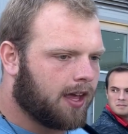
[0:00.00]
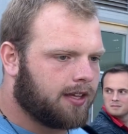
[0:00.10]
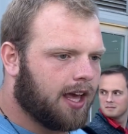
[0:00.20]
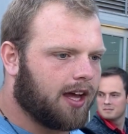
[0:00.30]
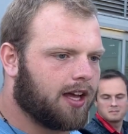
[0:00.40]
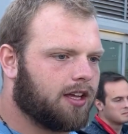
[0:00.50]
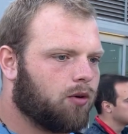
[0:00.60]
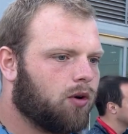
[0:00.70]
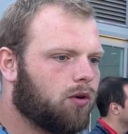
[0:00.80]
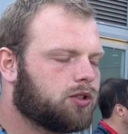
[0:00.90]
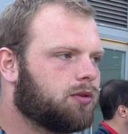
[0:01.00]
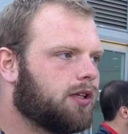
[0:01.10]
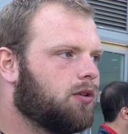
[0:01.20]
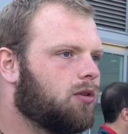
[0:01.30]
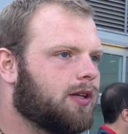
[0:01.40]
yeah, what's really
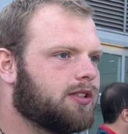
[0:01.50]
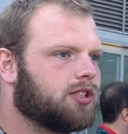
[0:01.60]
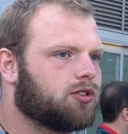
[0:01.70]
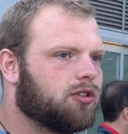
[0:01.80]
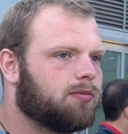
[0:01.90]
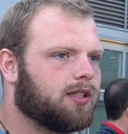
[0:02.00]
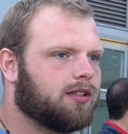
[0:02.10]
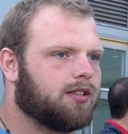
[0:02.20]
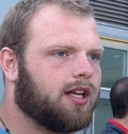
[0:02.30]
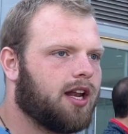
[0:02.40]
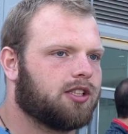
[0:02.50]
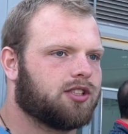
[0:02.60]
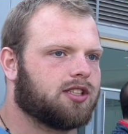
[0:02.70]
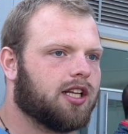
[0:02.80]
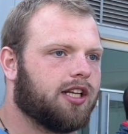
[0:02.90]
cool about this group, and, and, not
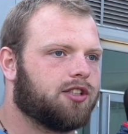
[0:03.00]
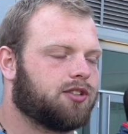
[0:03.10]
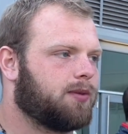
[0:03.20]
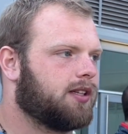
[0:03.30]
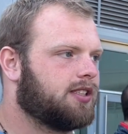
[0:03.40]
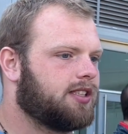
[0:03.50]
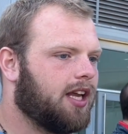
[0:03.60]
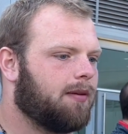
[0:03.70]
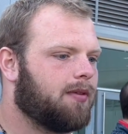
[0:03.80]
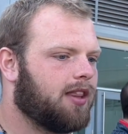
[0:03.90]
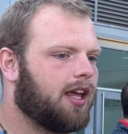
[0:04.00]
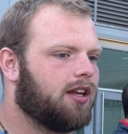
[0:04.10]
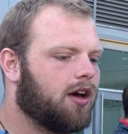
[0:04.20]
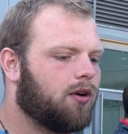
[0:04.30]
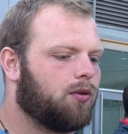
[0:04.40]
just the leaders, but this team, they
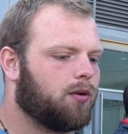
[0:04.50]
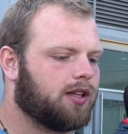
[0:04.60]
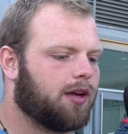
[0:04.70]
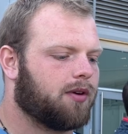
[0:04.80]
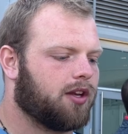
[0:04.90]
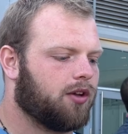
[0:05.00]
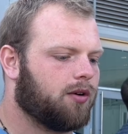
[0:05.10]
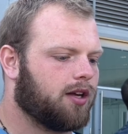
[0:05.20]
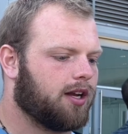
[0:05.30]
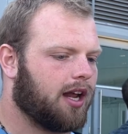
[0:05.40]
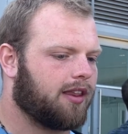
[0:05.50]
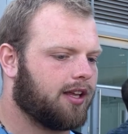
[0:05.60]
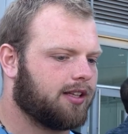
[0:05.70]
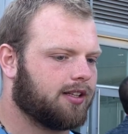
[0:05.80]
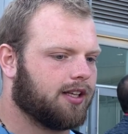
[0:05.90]
know what they want to do, and I think